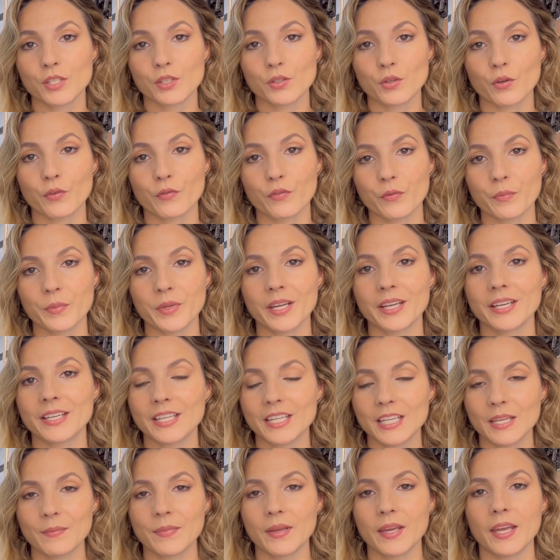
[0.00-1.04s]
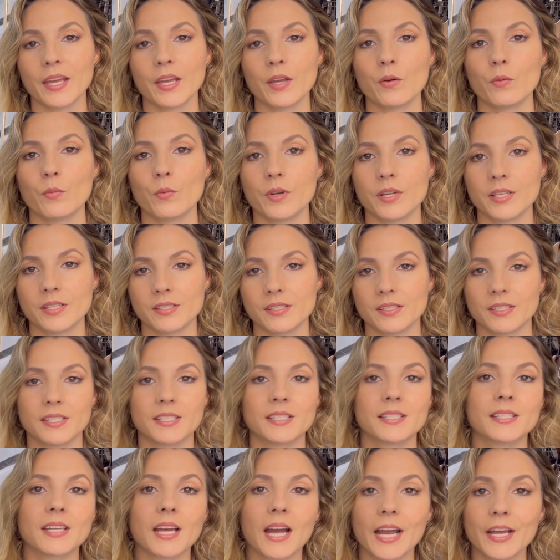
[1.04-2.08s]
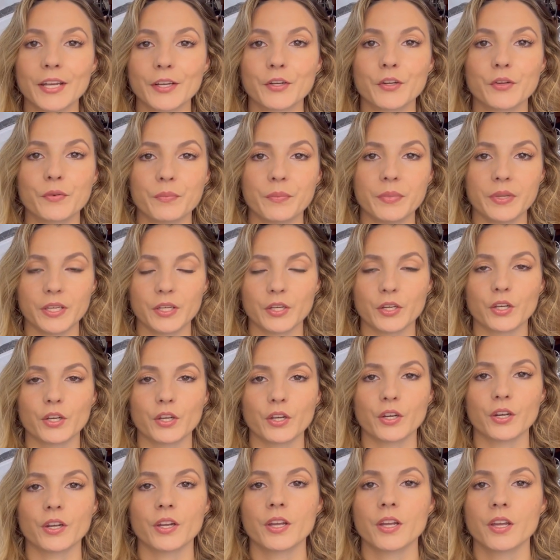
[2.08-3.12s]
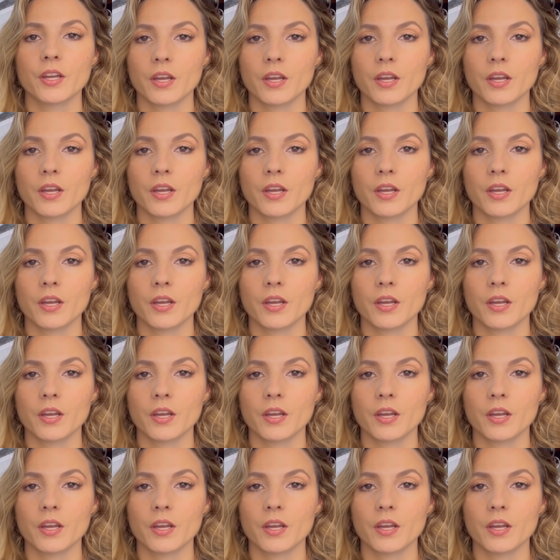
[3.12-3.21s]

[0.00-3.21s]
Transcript: sold for me on eBay was this Tiger Beer